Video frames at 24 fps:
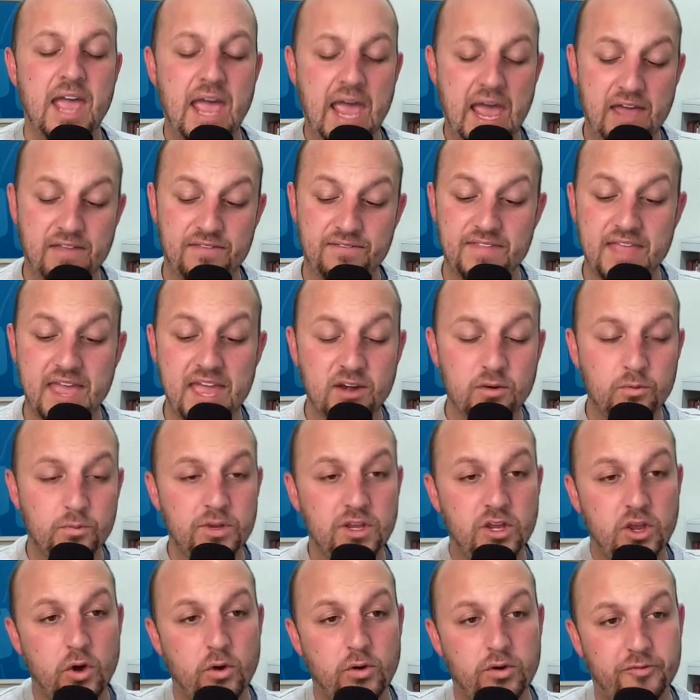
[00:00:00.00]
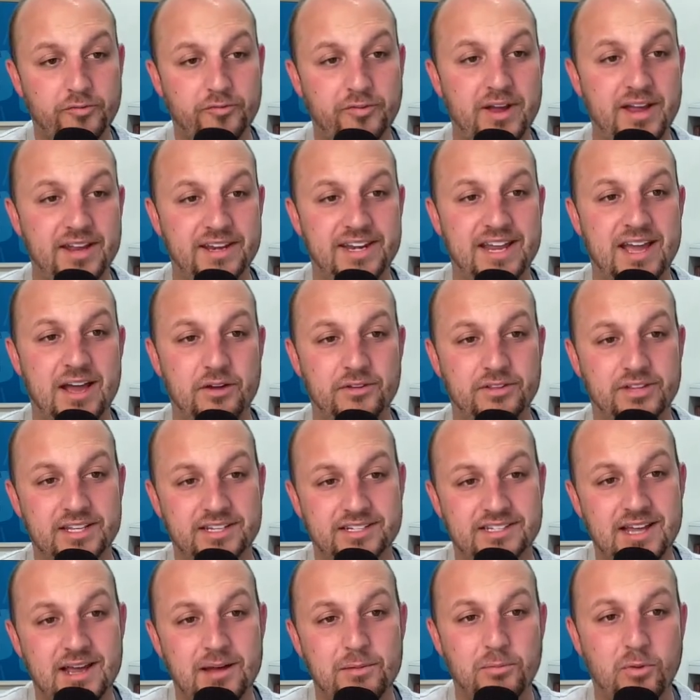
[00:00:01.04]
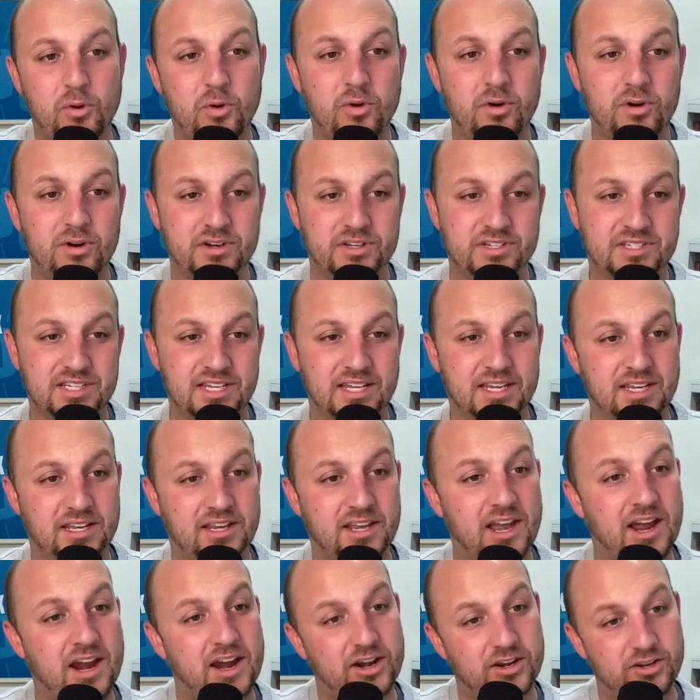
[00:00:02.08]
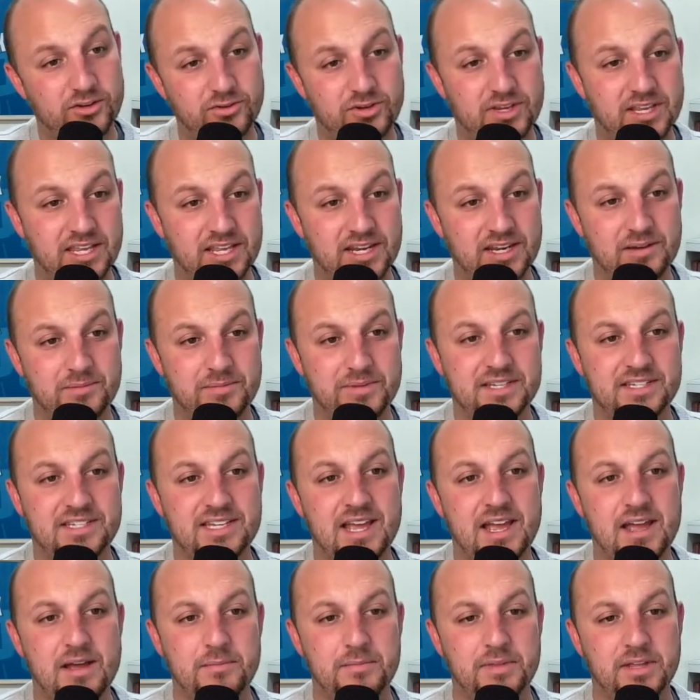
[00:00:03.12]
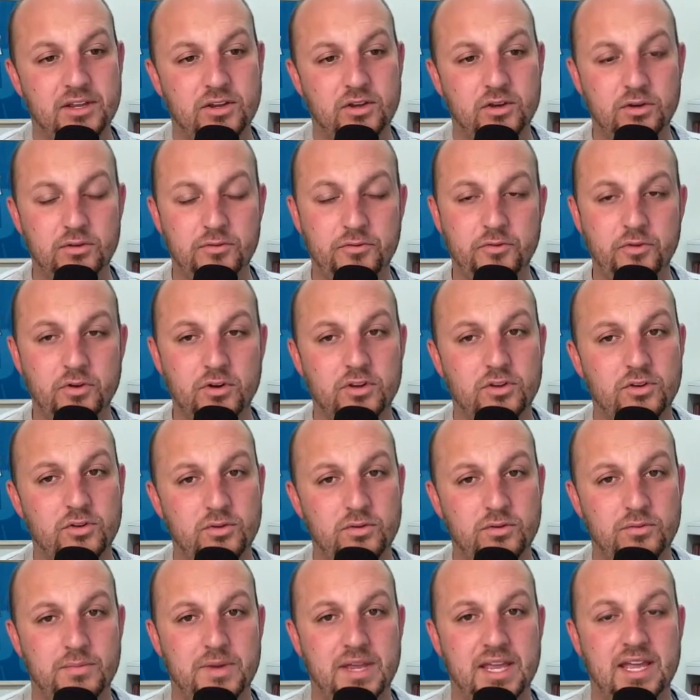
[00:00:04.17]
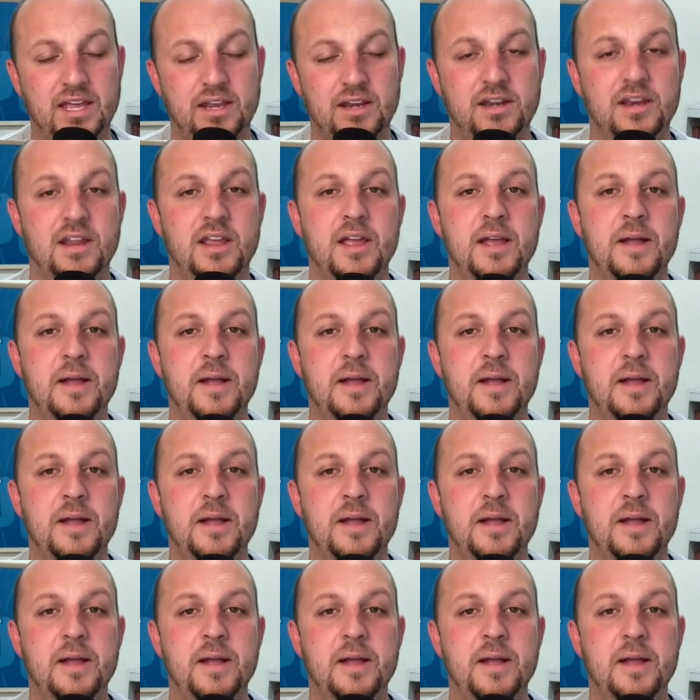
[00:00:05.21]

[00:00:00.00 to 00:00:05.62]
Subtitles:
And then we go to find out that Tom Goris, like, are you kidding me, Tom? Like, good for you, man.